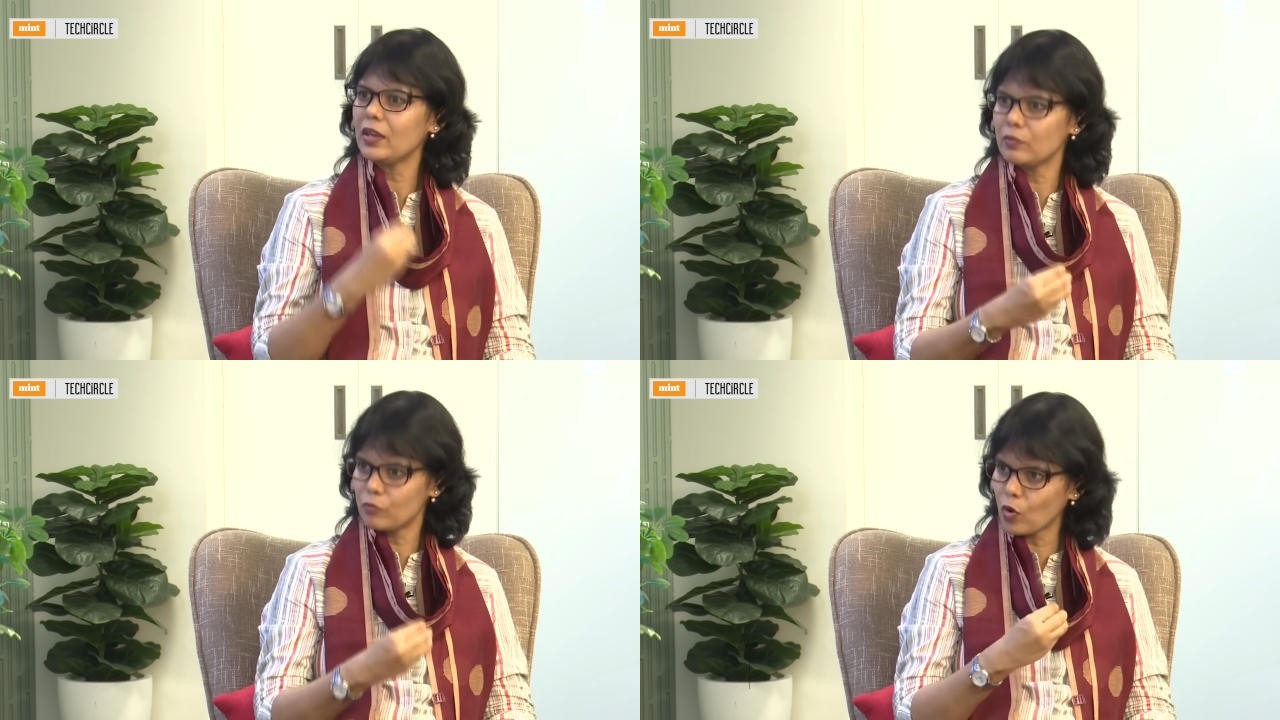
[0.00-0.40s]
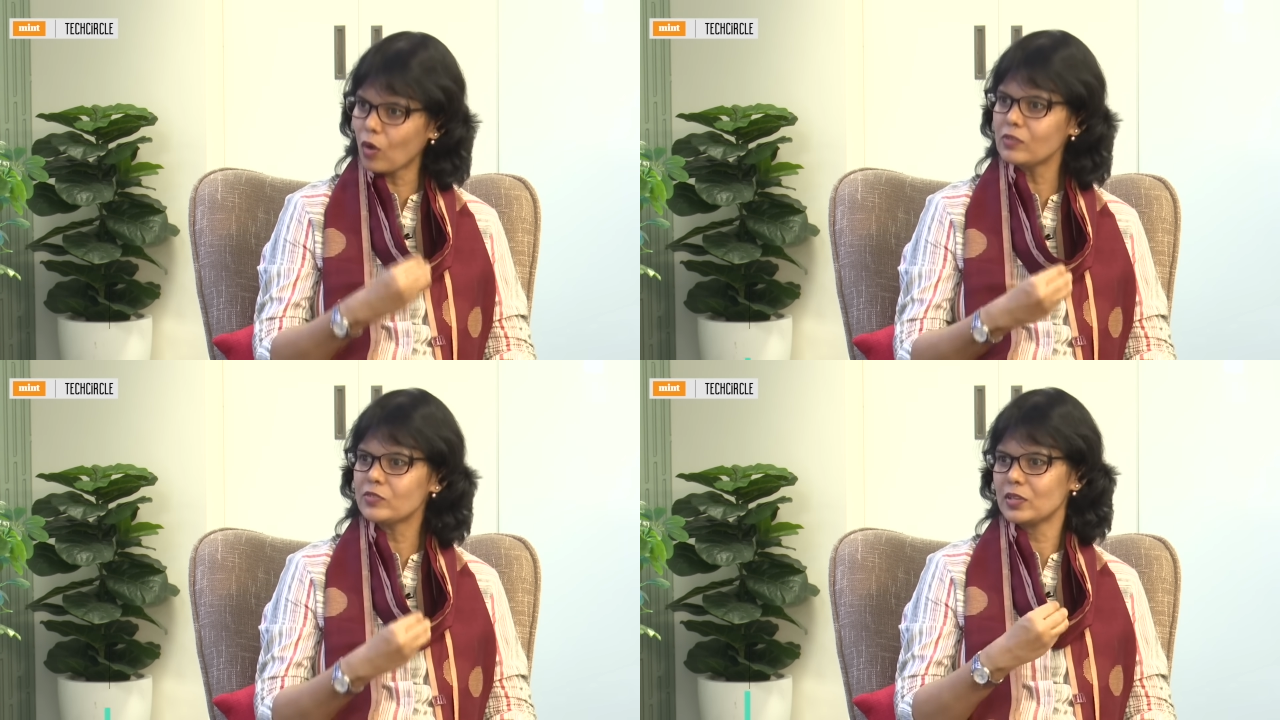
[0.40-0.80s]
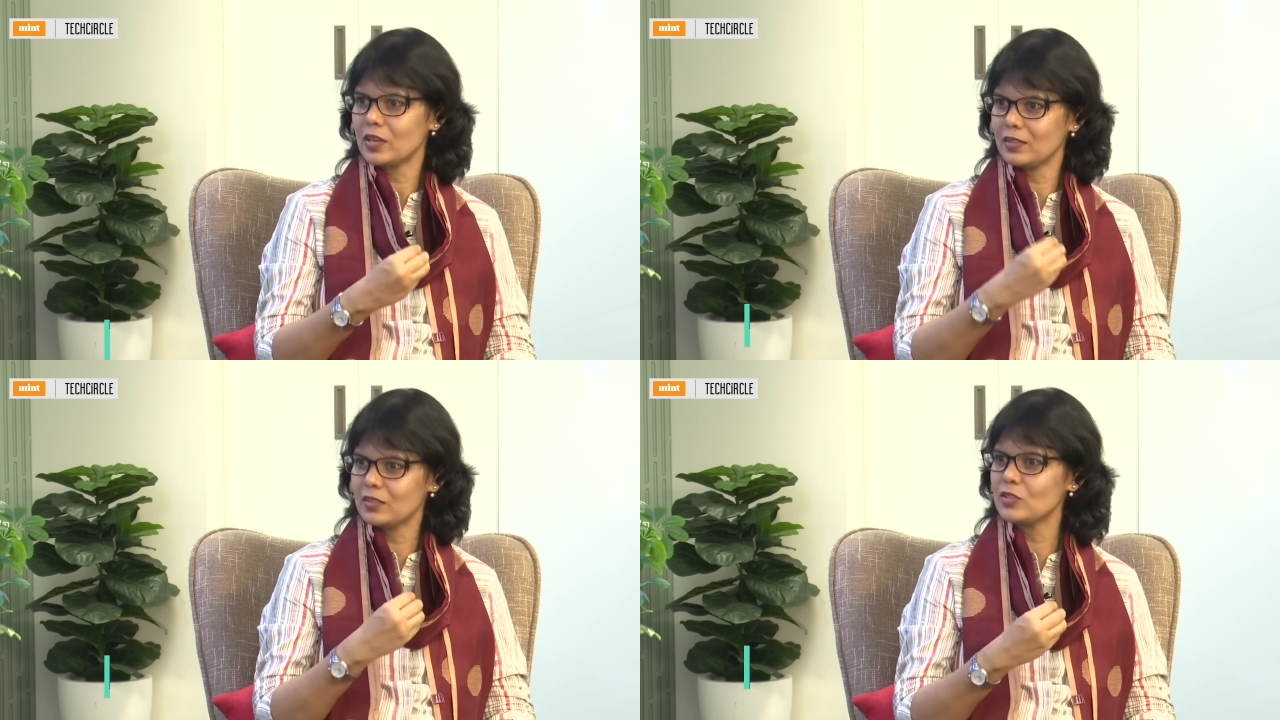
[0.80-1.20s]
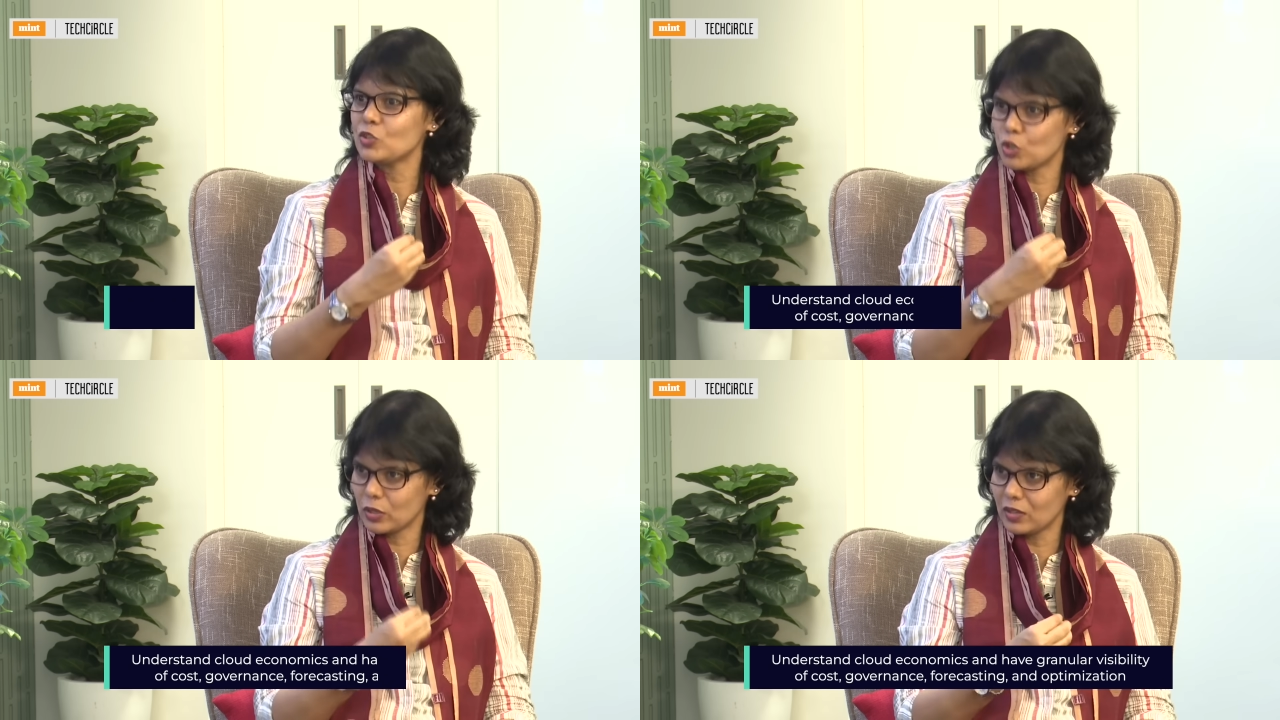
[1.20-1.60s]
involved in
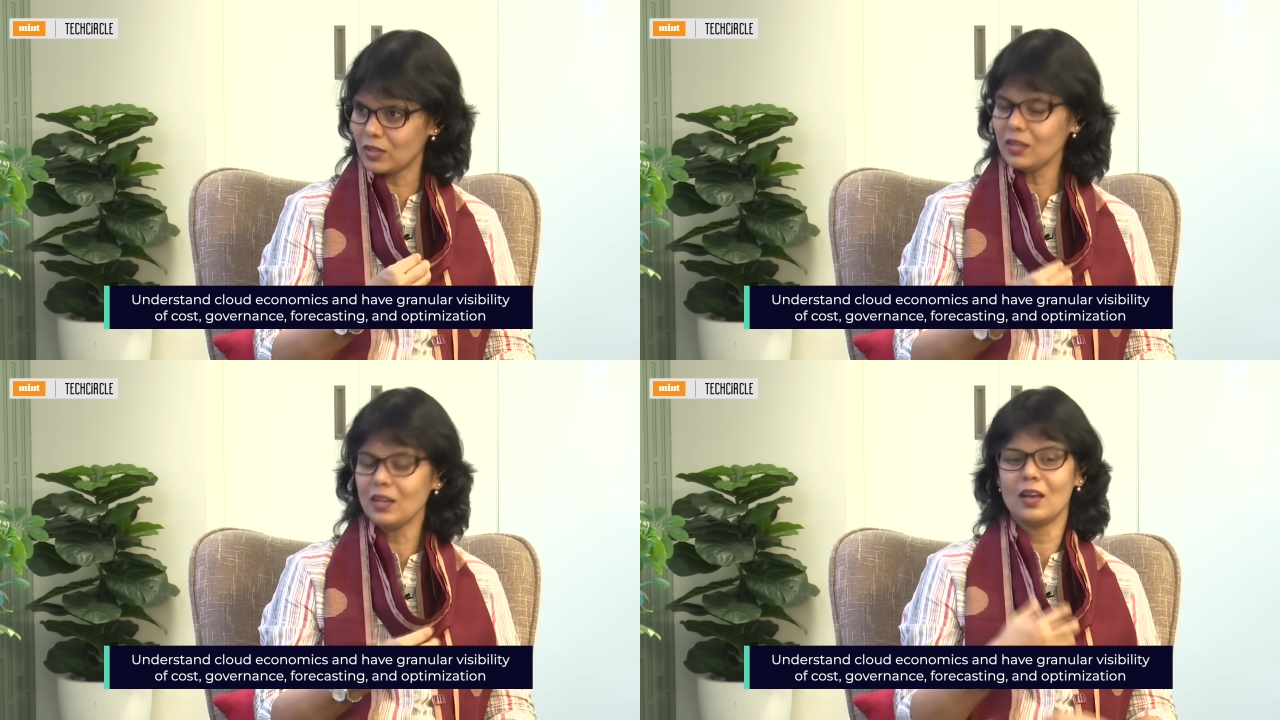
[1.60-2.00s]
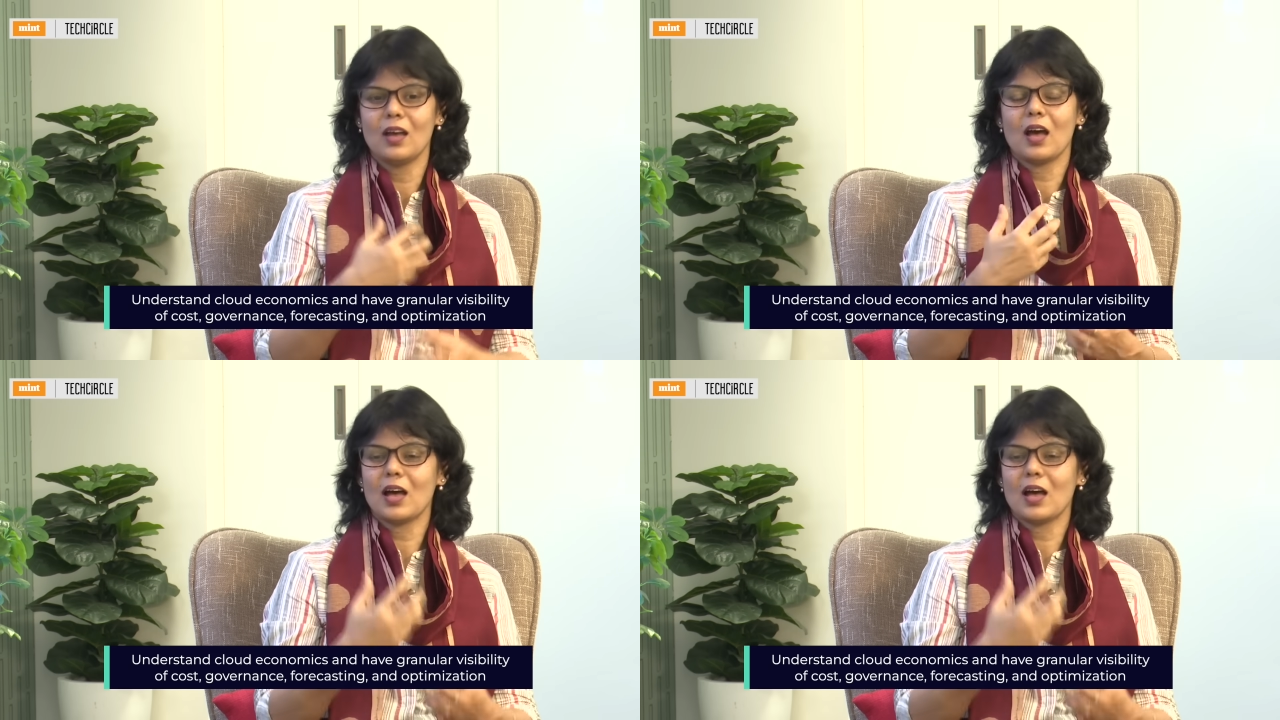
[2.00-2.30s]
this journey, mm-hmm.